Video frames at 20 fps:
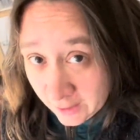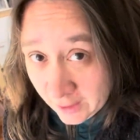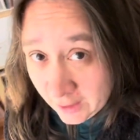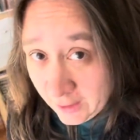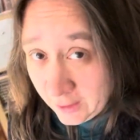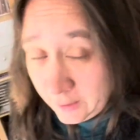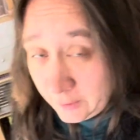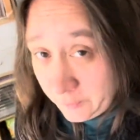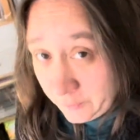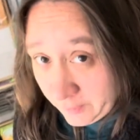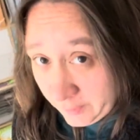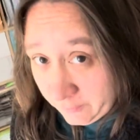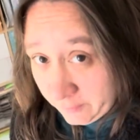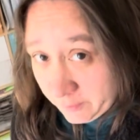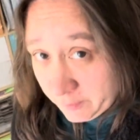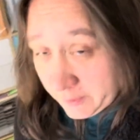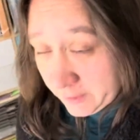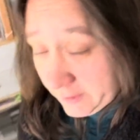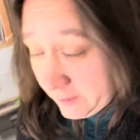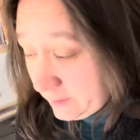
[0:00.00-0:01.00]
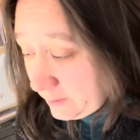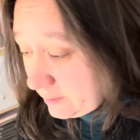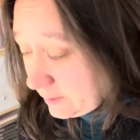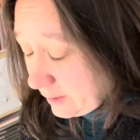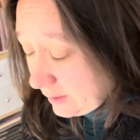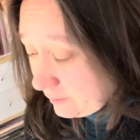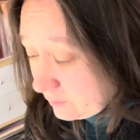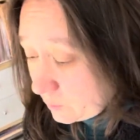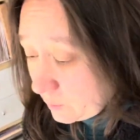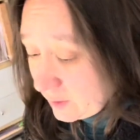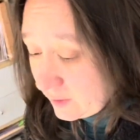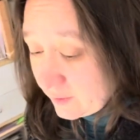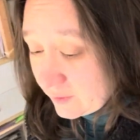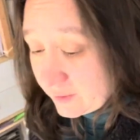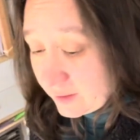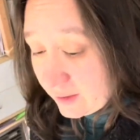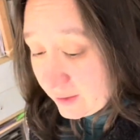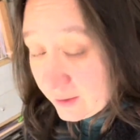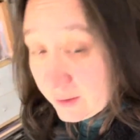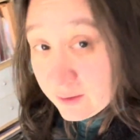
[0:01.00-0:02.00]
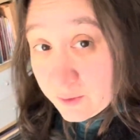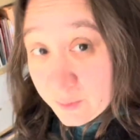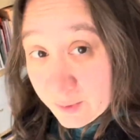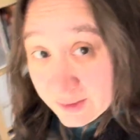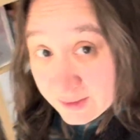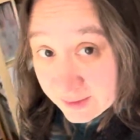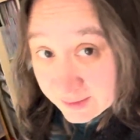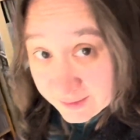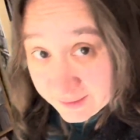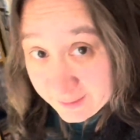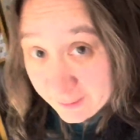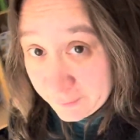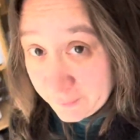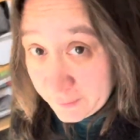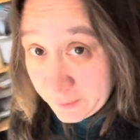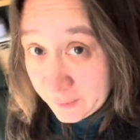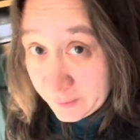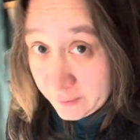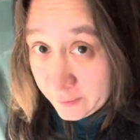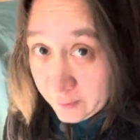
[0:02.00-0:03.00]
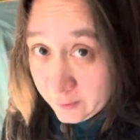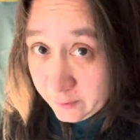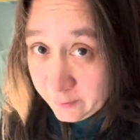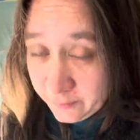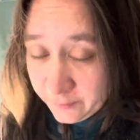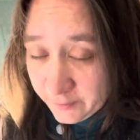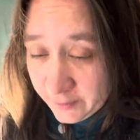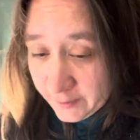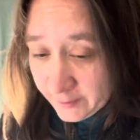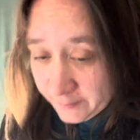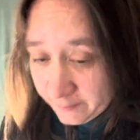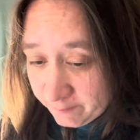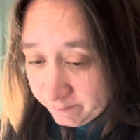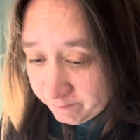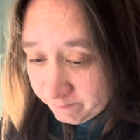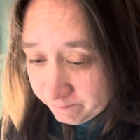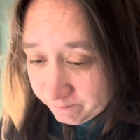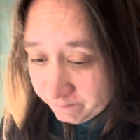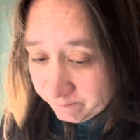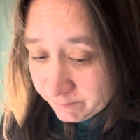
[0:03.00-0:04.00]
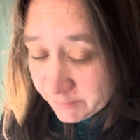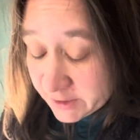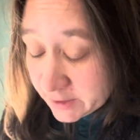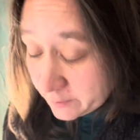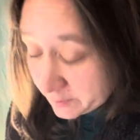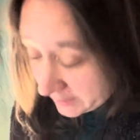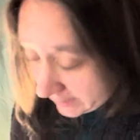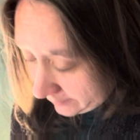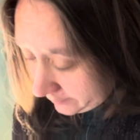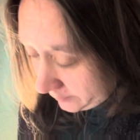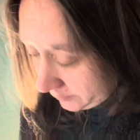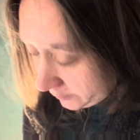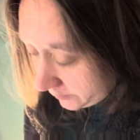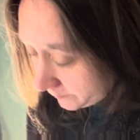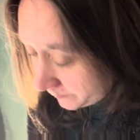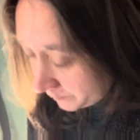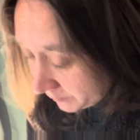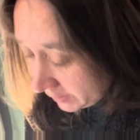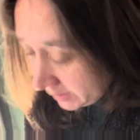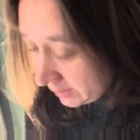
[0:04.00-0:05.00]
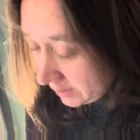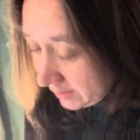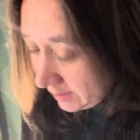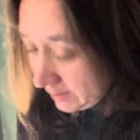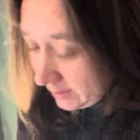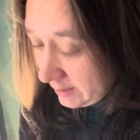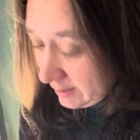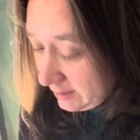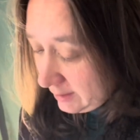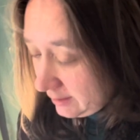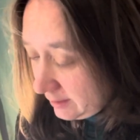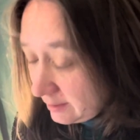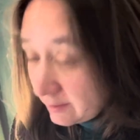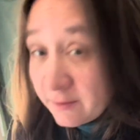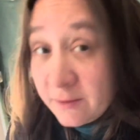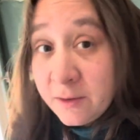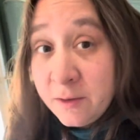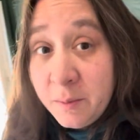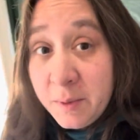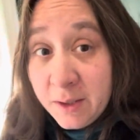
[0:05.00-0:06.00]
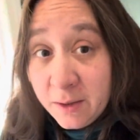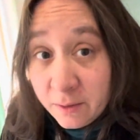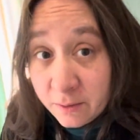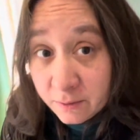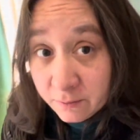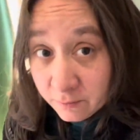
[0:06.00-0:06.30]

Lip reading: Hello everybody, today is Wednesday the 27th of September. It's going to be another